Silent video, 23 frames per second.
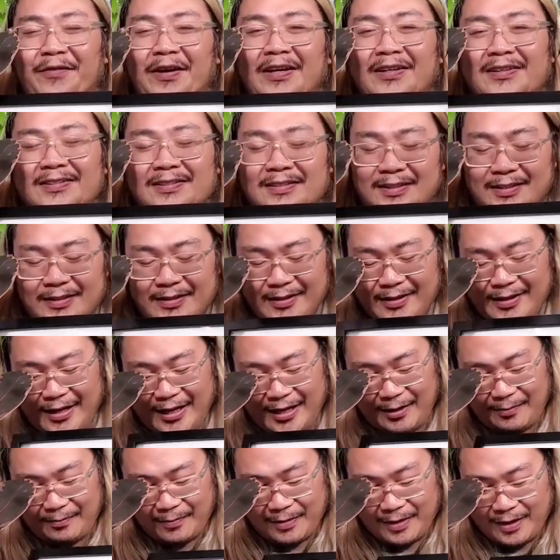a
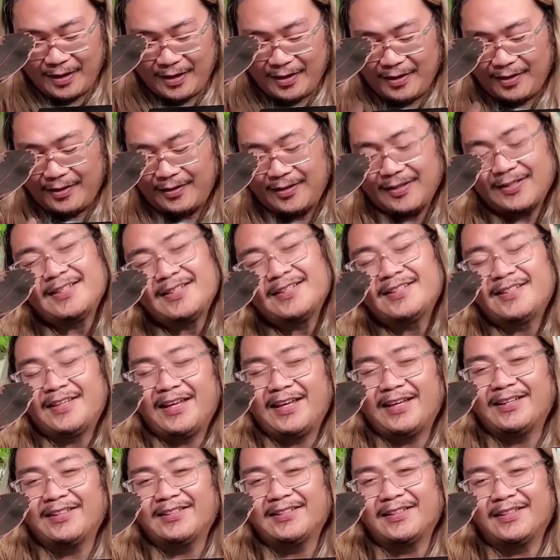face to the name.
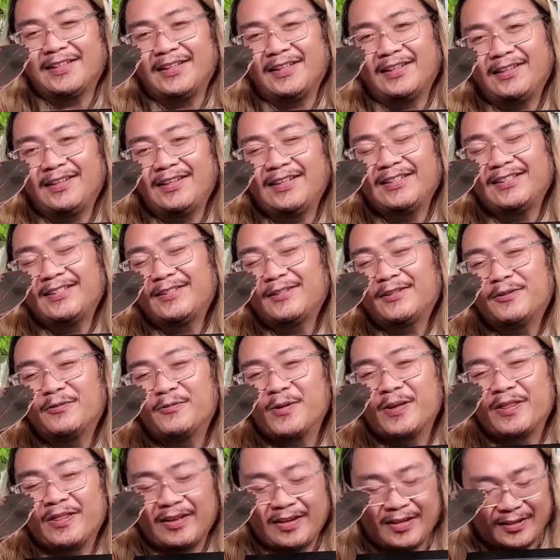This is Kingsley.
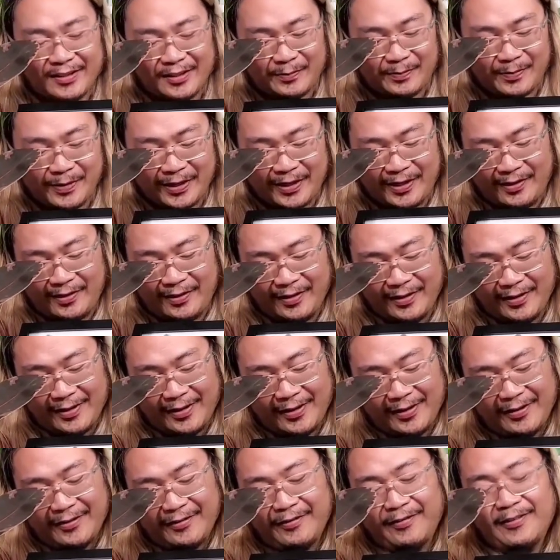He's still with us,
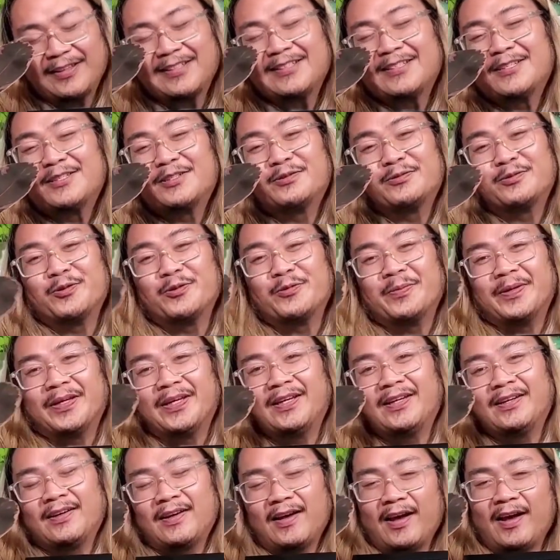but this is
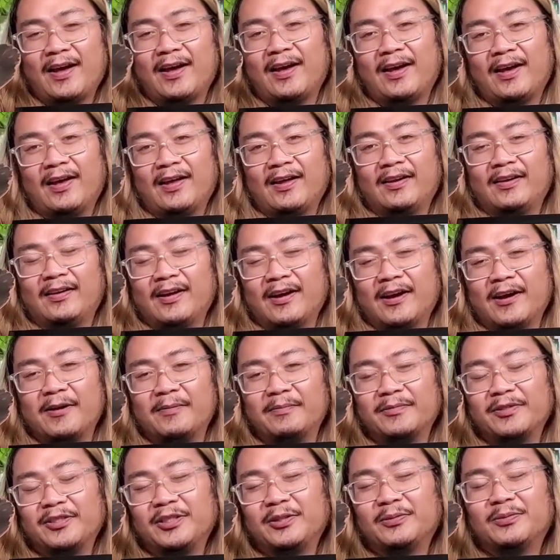Ruby,
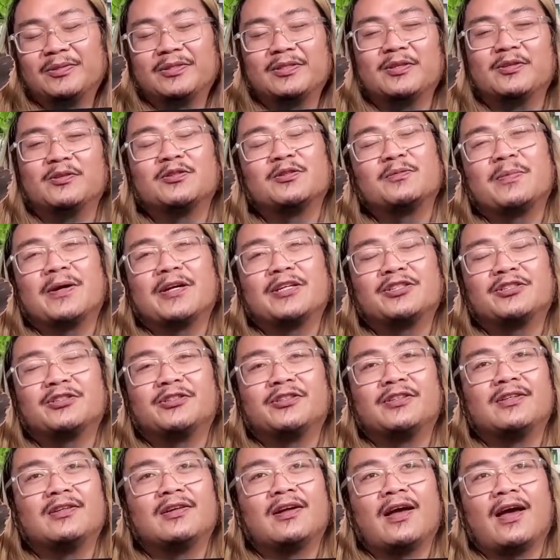and she was so
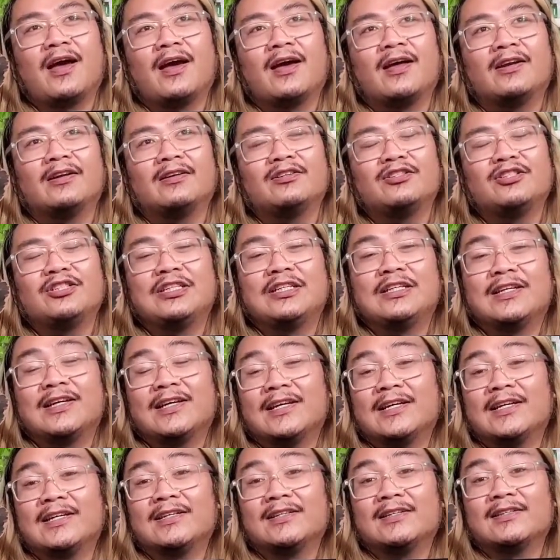special, and
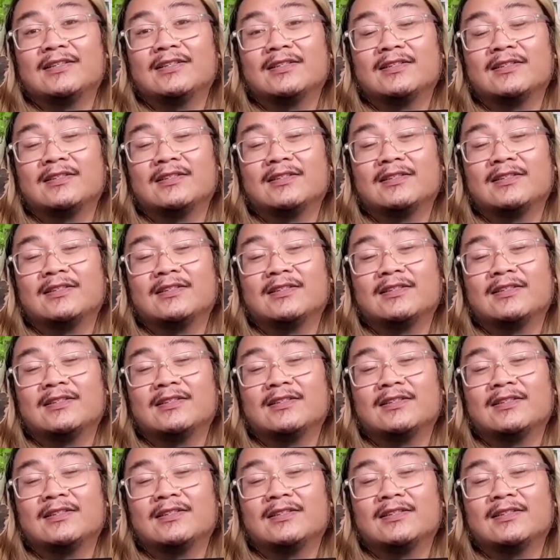she